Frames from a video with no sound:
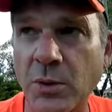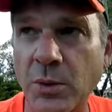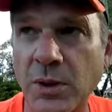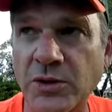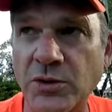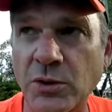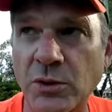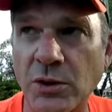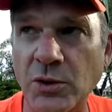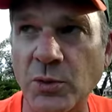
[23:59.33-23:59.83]
we're
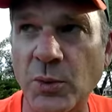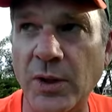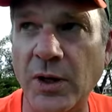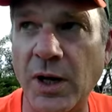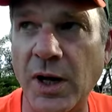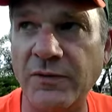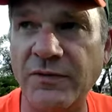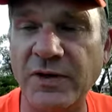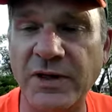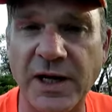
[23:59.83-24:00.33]
told, went
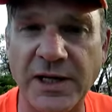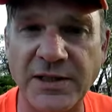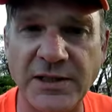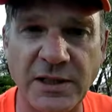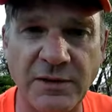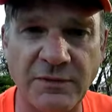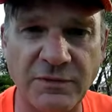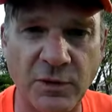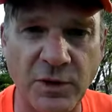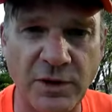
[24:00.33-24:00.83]
off in
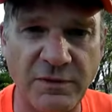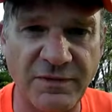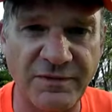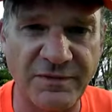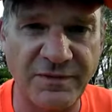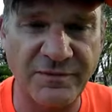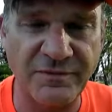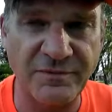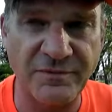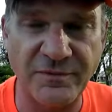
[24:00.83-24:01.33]
1940, uh,
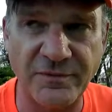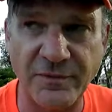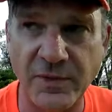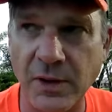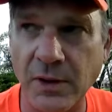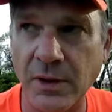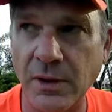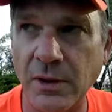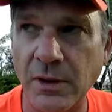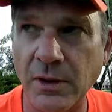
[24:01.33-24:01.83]

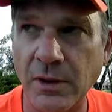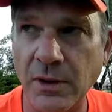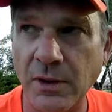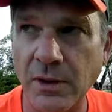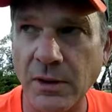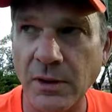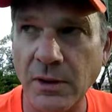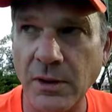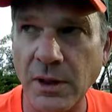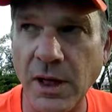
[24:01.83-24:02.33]

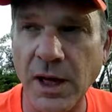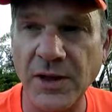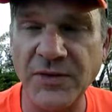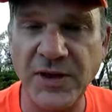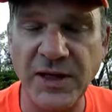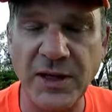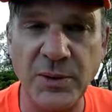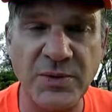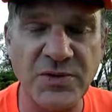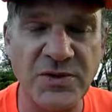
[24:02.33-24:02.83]
I
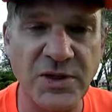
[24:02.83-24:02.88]
think it was